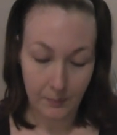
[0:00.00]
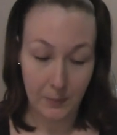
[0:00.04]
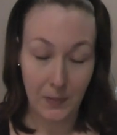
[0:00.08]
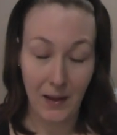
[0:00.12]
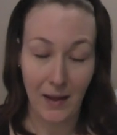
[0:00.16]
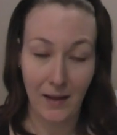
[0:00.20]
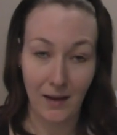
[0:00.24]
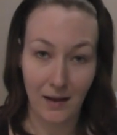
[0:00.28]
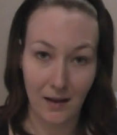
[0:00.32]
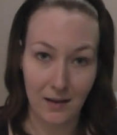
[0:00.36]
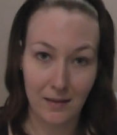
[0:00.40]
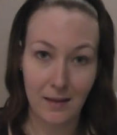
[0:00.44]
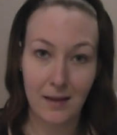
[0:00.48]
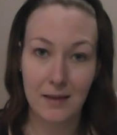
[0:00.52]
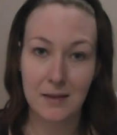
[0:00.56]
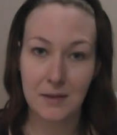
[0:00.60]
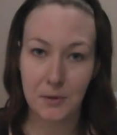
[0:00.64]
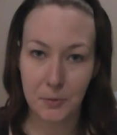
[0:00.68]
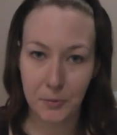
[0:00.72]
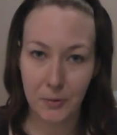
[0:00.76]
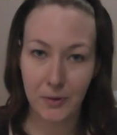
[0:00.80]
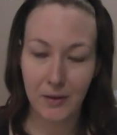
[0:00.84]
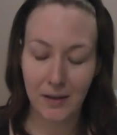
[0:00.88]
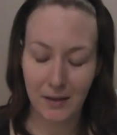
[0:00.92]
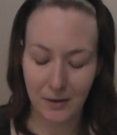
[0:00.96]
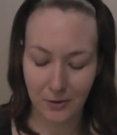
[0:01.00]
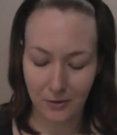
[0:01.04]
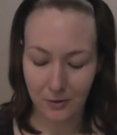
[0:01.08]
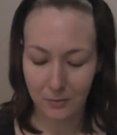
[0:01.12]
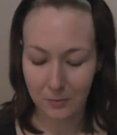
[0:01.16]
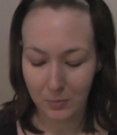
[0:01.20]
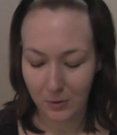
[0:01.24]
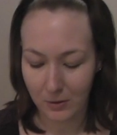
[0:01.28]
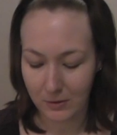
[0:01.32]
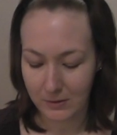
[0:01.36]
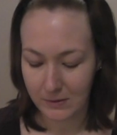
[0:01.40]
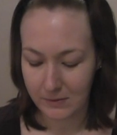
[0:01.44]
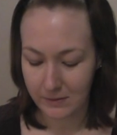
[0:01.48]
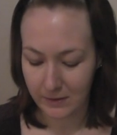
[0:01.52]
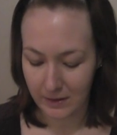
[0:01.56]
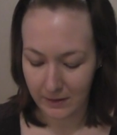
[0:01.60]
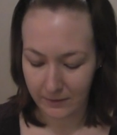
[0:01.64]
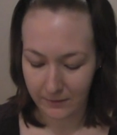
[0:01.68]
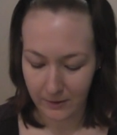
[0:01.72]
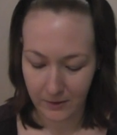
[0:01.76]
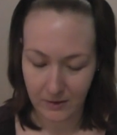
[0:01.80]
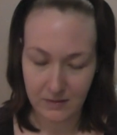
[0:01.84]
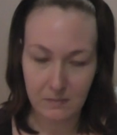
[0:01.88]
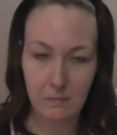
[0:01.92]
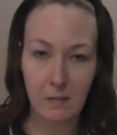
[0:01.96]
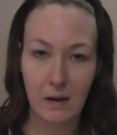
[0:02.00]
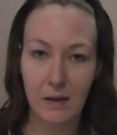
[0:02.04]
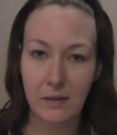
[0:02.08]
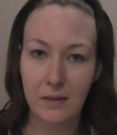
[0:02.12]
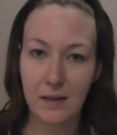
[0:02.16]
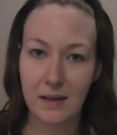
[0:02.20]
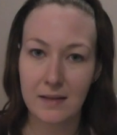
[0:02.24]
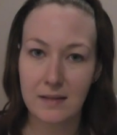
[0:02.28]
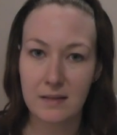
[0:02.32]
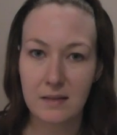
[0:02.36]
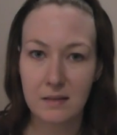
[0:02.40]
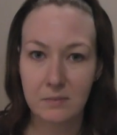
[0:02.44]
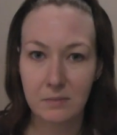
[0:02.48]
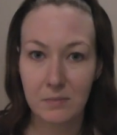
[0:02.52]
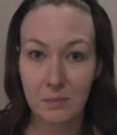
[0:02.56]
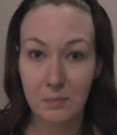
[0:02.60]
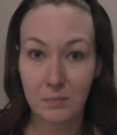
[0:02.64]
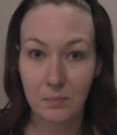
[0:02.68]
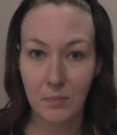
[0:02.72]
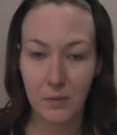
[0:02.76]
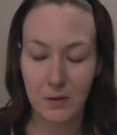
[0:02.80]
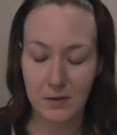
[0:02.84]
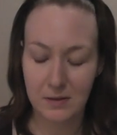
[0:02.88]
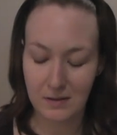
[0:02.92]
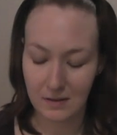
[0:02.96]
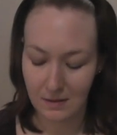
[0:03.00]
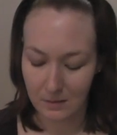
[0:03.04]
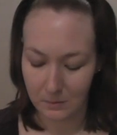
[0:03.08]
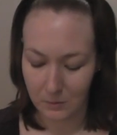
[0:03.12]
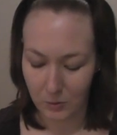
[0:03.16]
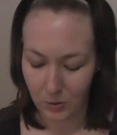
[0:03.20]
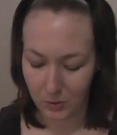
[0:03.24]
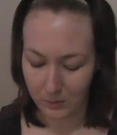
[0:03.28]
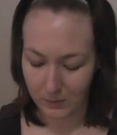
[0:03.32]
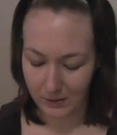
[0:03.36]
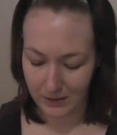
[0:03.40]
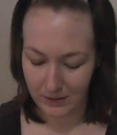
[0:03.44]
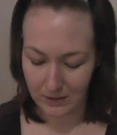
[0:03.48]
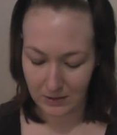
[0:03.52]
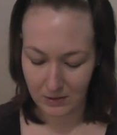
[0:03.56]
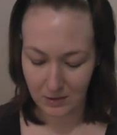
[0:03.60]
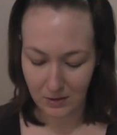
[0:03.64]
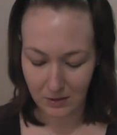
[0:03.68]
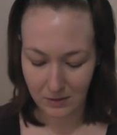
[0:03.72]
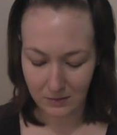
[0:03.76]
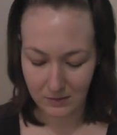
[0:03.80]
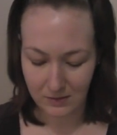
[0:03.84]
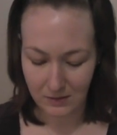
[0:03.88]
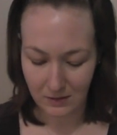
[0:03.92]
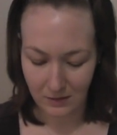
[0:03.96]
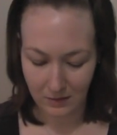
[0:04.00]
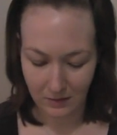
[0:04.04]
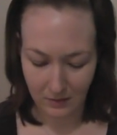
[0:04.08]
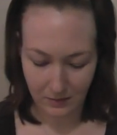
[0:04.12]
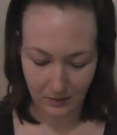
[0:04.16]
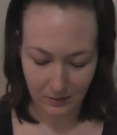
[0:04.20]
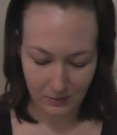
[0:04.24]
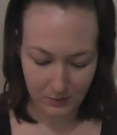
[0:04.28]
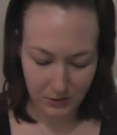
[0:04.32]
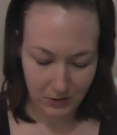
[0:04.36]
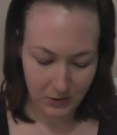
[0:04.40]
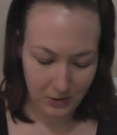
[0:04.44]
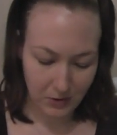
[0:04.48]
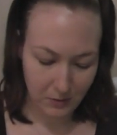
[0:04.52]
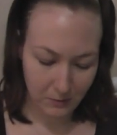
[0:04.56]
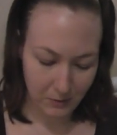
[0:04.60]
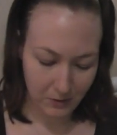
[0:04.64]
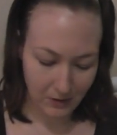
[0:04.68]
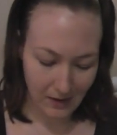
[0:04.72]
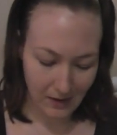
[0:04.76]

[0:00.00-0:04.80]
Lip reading: banger. They did a really good box for their first month, as most of them normally do. So I'll show you